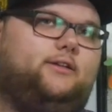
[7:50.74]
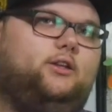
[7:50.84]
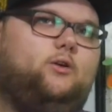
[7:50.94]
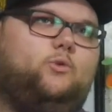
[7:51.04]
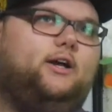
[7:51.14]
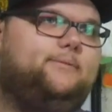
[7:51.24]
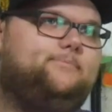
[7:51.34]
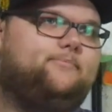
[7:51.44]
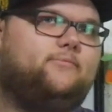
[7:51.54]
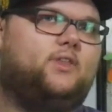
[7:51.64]
you know what?
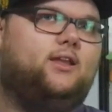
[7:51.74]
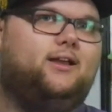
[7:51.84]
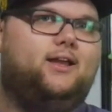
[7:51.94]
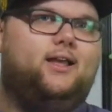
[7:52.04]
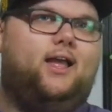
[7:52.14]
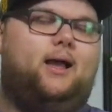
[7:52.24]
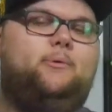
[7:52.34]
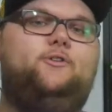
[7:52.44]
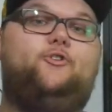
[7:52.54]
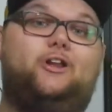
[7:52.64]
I'm
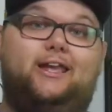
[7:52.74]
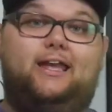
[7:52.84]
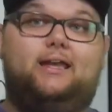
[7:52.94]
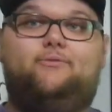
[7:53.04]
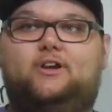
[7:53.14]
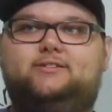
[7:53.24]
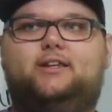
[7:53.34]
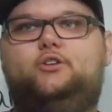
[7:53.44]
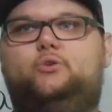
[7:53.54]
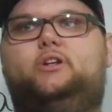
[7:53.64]
gonna forget if I
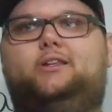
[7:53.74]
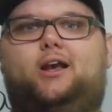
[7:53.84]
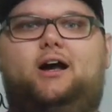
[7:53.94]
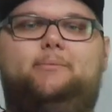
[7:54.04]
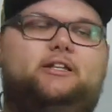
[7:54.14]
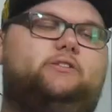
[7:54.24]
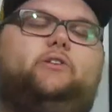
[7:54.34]
say do it in the comments.